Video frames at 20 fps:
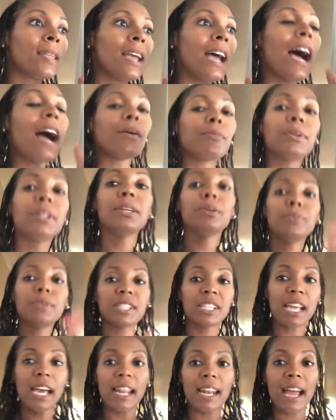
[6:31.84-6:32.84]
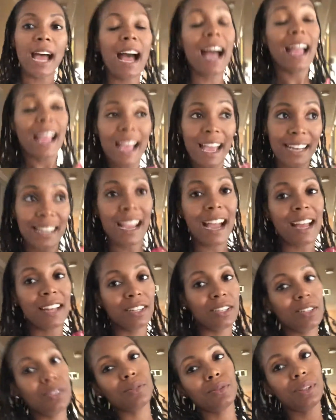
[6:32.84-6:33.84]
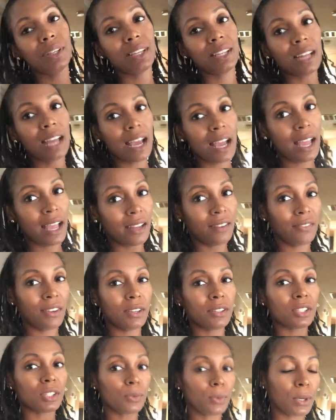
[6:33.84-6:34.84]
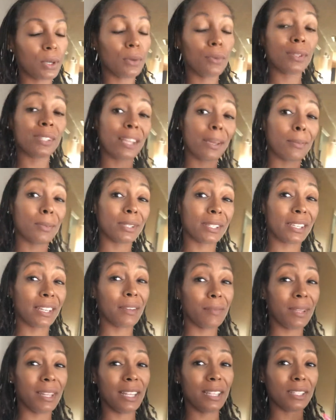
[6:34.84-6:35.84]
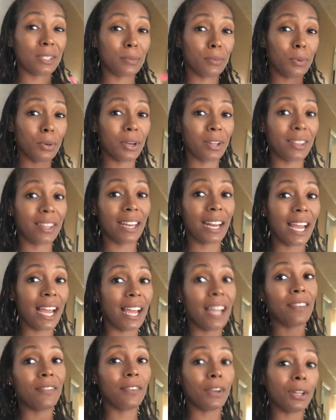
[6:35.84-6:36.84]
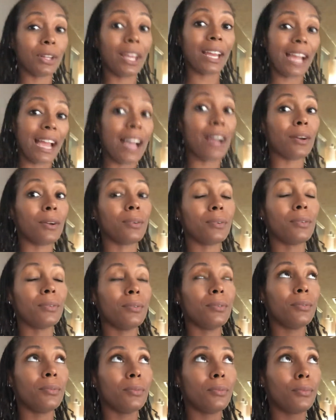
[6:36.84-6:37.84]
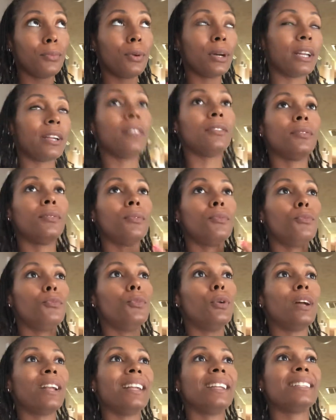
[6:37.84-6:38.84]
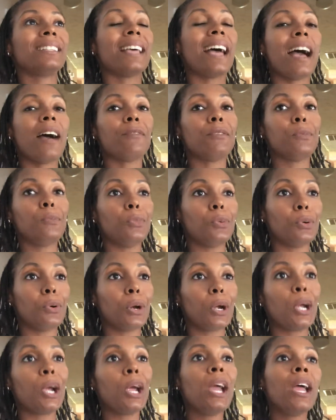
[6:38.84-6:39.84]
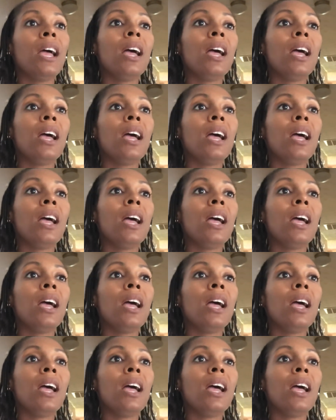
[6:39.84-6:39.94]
I really wish I had gotten a doula, and I had found someone who was able to give me that support that I felt like I would have wanted to have a more